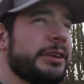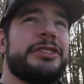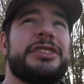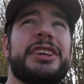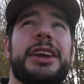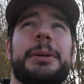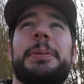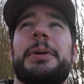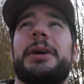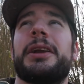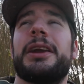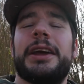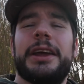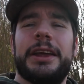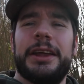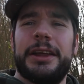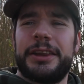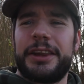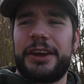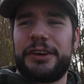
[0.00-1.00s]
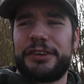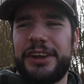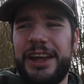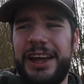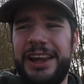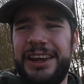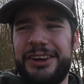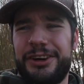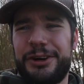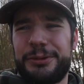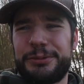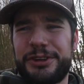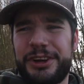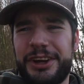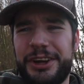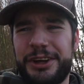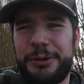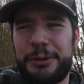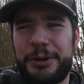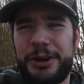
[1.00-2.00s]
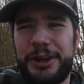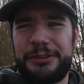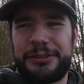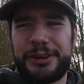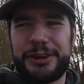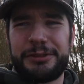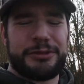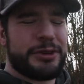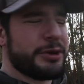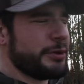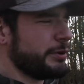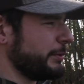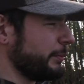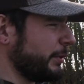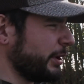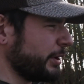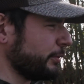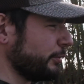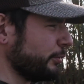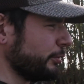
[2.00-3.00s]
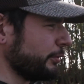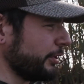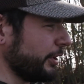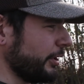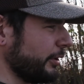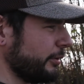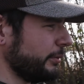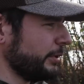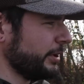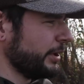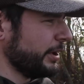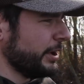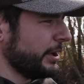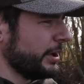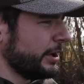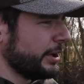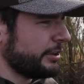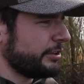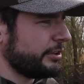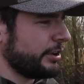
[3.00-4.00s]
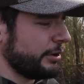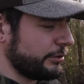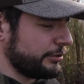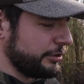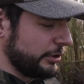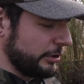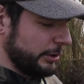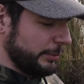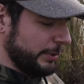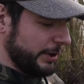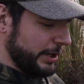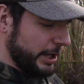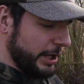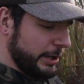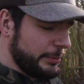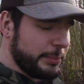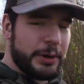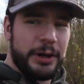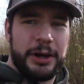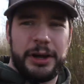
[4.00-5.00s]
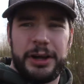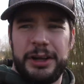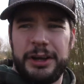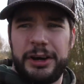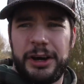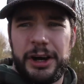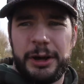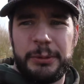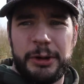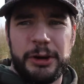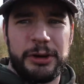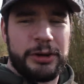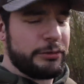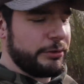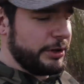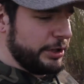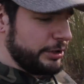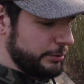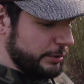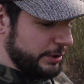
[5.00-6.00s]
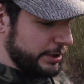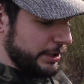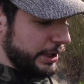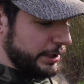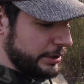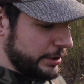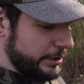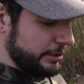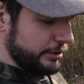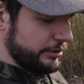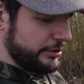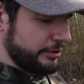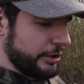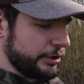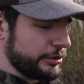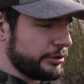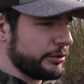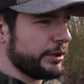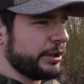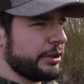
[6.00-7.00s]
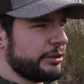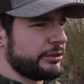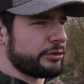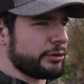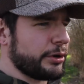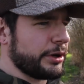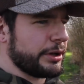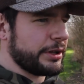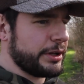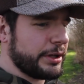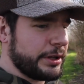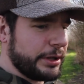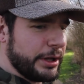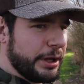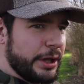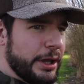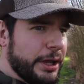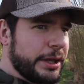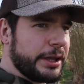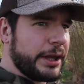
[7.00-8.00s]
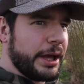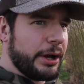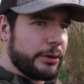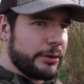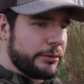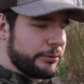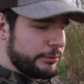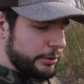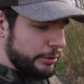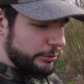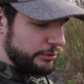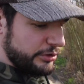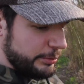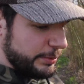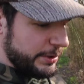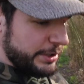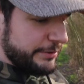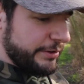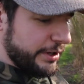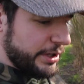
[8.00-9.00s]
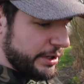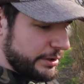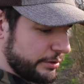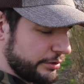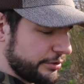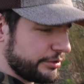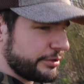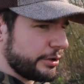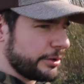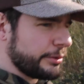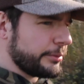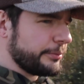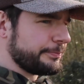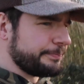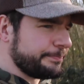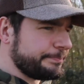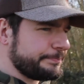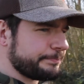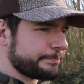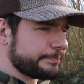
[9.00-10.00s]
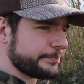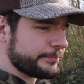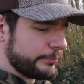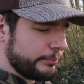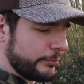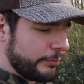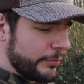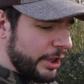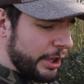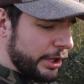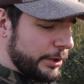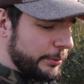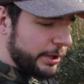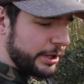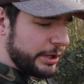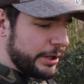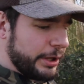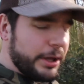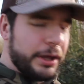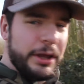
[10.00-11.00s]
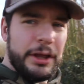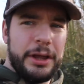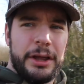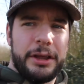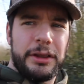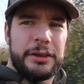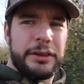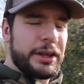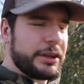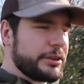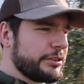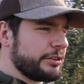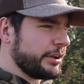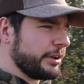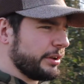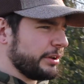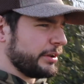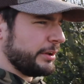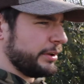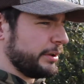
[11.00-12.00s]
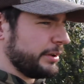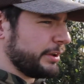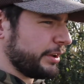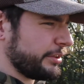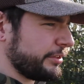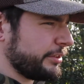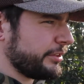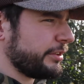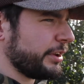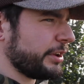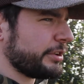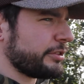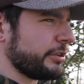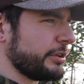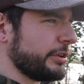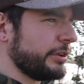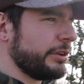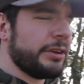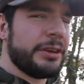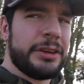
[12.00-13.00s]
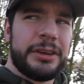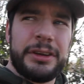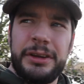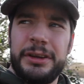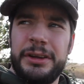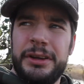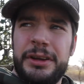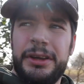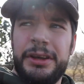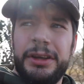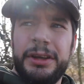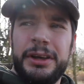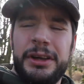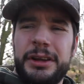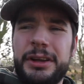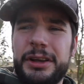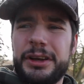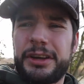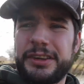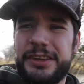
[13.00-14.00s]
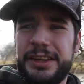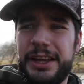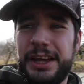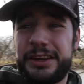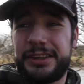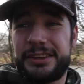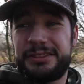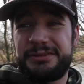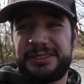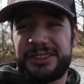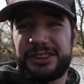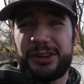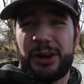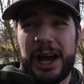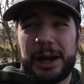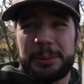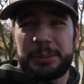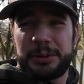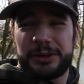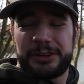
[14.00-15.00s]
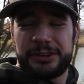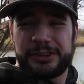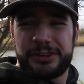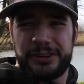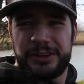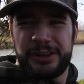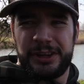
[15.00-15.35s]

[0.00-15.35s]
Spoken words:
Typically there's a helicopter now going over and ruining my audio, so sorry about that, but I'm not going to redo it again because I do need to try and get on the road, to be fair. So anyway, that's the session. Like I said, it's not happened,